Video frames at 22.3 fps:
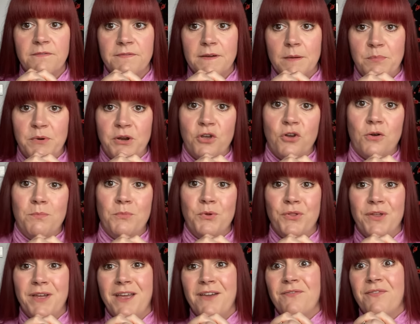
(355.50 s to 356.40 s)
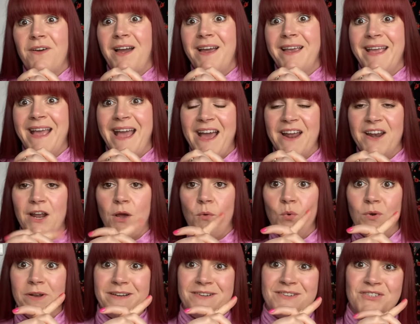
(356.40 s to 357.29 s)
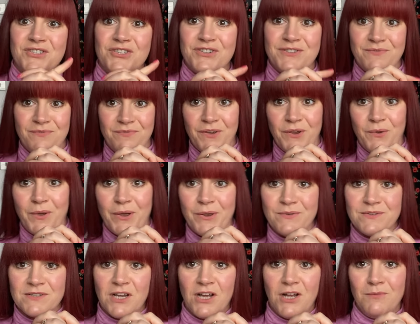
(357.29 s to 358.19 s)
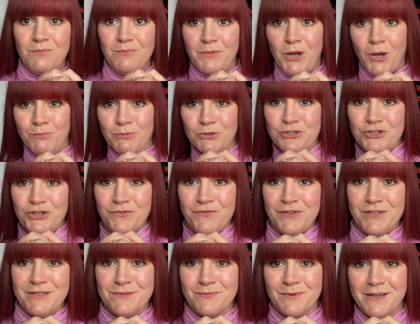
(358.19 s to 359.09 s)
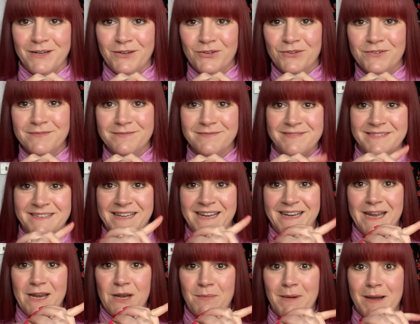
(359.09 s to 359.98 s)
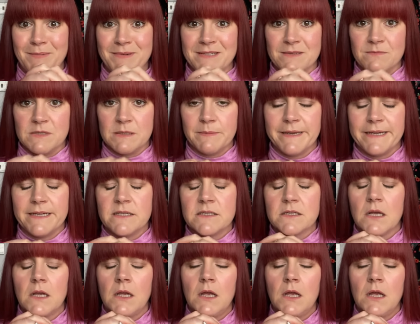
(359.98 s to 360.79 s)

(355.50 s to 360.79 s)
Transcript: Fabric Godmother. If I can, I will insert some photos. I'll budge over this way, look, and then there might be some space.